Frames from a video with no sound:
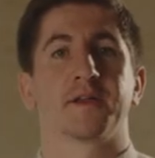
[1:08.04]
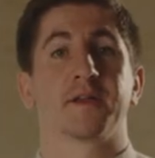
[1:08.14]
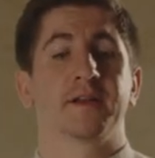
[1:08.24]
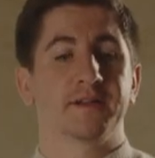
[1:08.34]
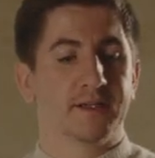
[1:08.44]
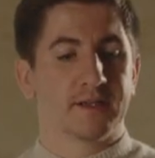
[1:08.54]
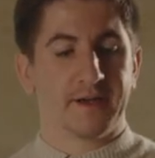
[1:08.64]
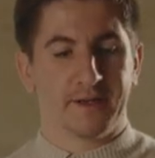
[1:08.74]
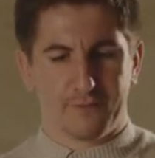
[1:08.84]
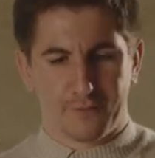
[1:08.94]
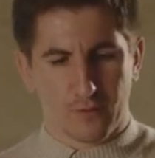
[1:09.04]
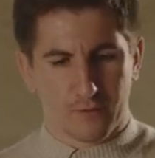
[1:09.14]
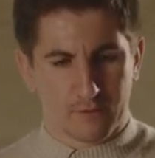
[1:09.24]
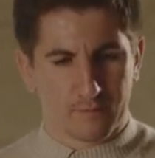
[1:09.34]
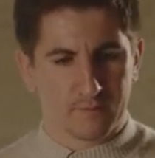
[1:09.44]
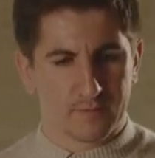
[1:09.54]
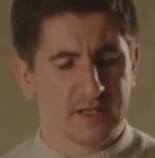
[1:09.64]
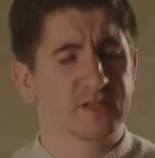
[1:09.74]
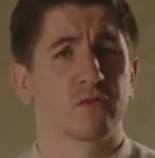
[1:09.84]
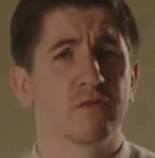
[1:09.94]
1994
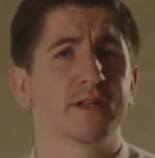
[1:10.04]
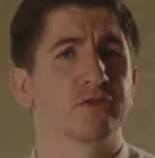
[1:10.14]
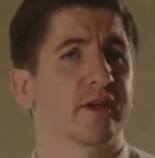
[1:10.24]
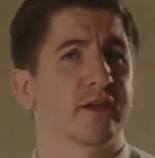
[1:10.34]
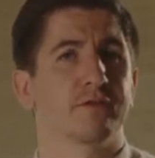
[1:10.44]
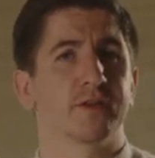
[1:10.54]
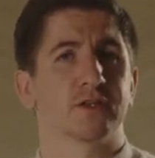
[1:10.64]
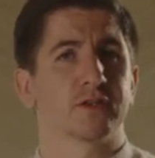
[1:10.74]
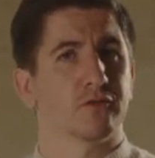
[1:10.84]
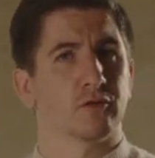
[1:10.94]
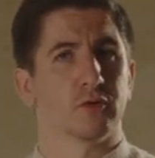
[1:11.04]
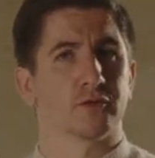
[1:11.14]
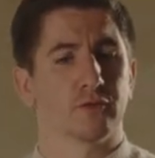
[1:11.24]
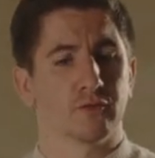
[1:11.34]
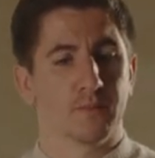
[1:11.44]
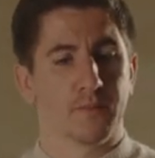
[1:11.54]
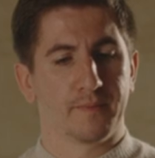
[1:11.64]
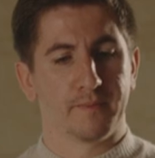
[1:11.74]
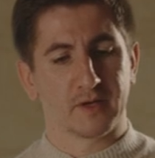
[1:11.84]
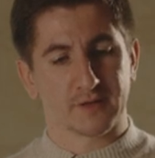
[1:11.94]
is a really tricky vintage for Bordeaux
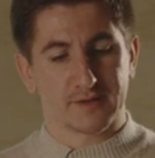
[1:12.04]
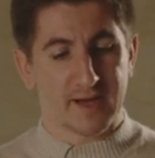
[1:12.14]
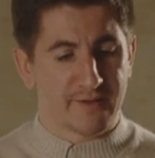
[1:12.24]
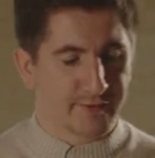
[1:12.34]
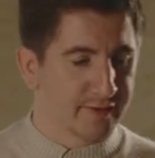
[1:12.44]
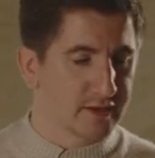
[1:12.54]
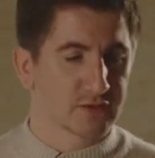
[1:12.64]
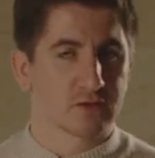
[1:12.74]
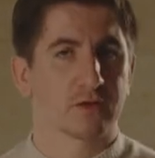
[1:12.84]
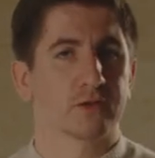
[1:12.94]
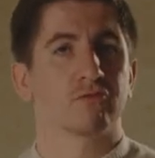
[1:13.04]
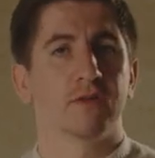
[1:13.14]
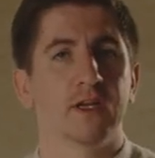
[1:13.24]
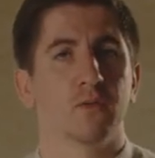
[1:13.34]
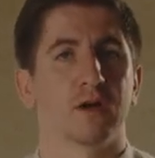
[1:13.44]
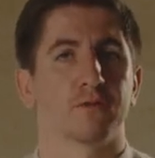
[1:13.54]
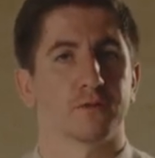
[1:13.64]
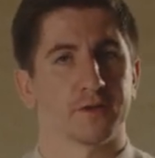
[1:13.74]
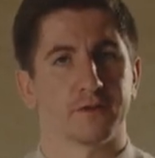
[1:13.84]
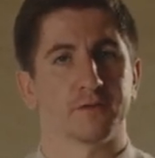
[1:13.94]
because everything started really well
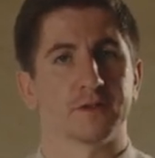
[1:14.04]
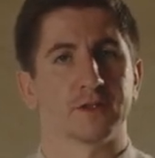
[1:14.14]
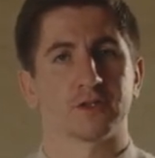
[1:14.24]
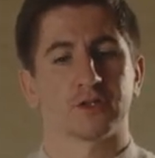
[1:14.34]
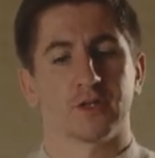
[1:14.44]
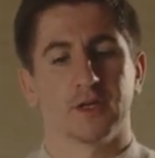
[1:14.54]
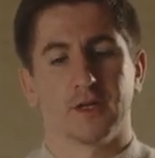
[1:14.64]
for this vintage.